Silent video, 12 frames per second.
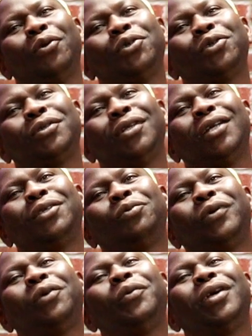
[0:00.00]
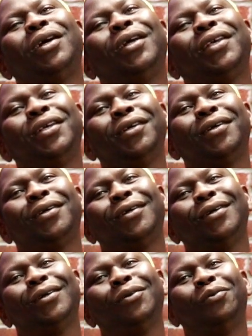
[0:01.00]
because that's where we are
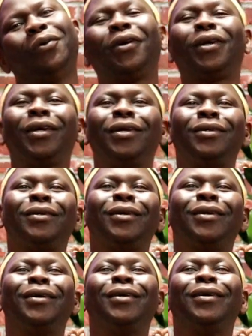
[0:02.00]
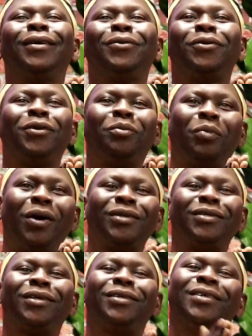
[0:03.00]
here, working to
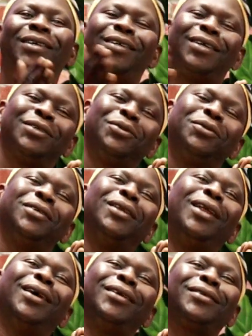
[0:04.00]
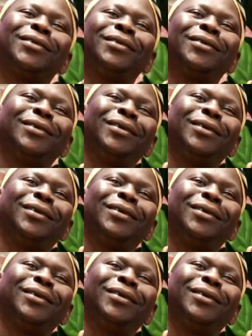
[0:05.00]
the path that leads us to the light.